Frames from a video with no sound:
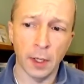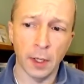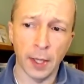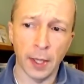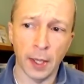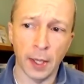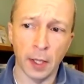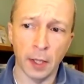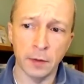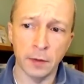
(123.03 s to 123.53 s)

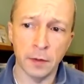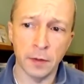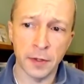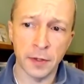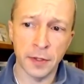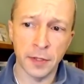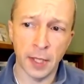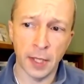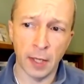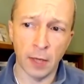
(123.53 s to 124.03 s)
And
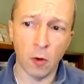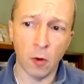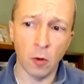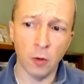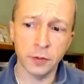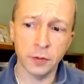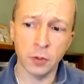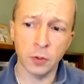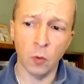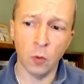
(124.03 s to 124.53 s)
that
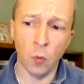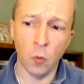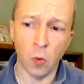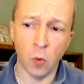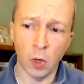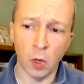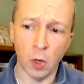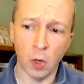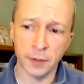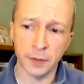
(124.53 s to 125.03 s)
also
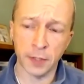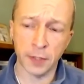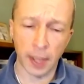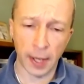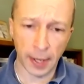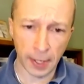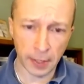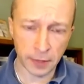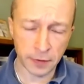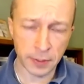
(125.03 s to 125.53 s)
was
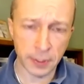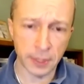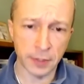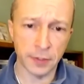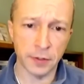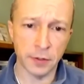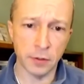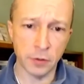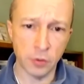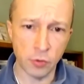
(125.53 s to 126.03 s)

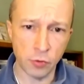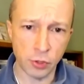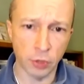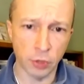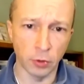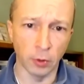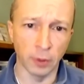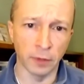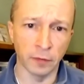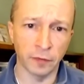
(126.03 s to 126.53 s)

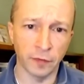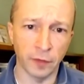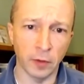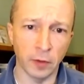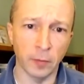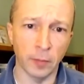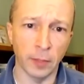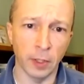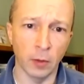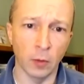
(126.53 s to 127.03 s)
anti-institutional in a
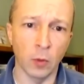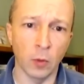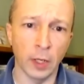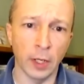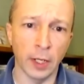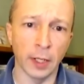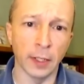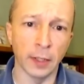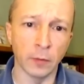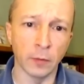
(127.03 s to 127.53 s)
fundamental
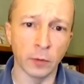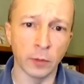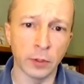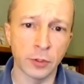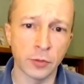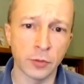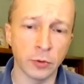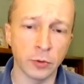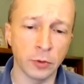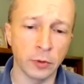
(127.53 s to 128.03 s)
way,
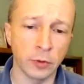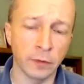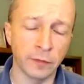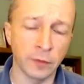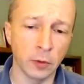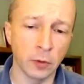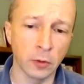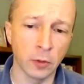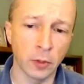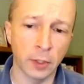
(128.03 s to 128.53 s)
which
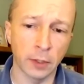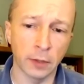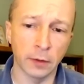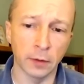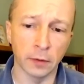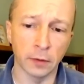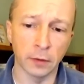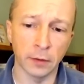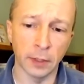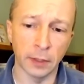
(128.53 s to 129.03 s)
if you look at
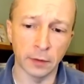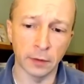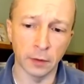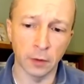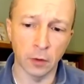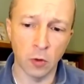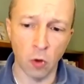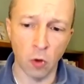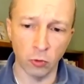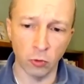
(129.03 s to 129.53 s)

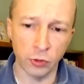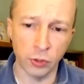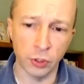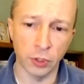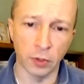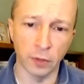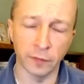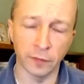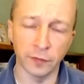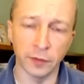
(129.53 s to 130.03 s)
the
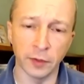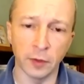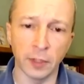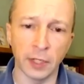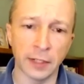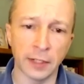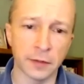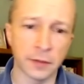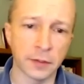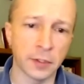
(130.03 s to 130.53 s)
culture of the
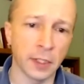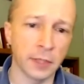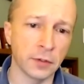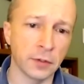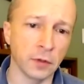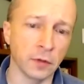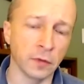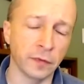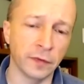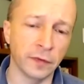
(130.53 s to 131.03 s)
United
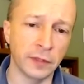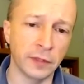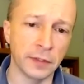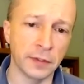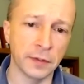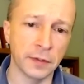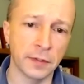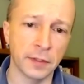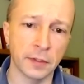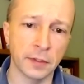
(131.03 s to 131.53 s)
States in the
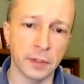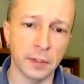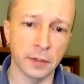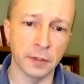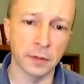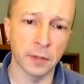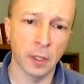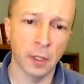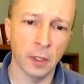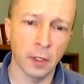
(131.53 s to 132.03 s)
50s and
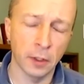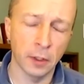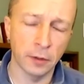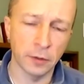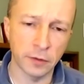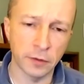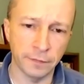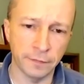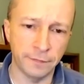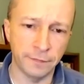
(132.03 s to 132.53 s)
60s,
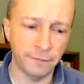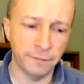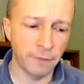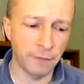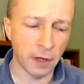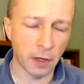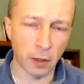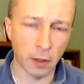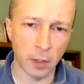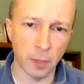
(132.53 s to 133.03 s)
there's a
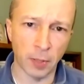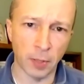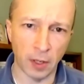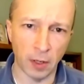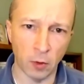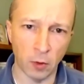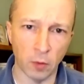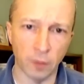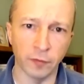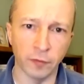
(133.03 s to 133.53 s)
very
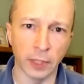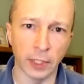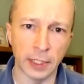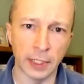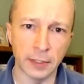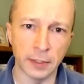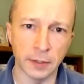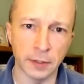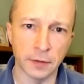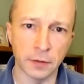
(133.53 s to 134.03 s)
powerful
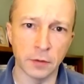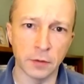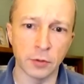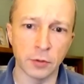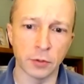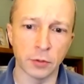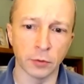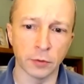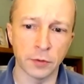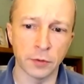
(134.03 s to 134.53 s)

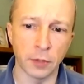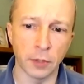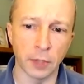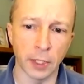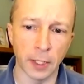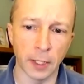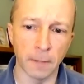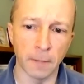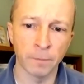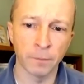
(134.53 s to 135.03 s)
anti-institutional
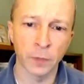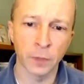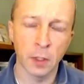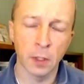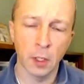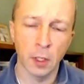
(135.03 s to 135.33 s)
strain.